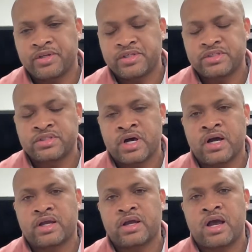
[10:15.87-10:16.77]
in this
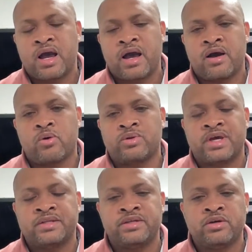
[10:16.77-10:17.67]
stock, how will
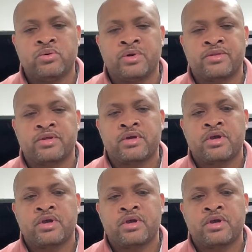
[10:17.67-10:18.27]
I deal with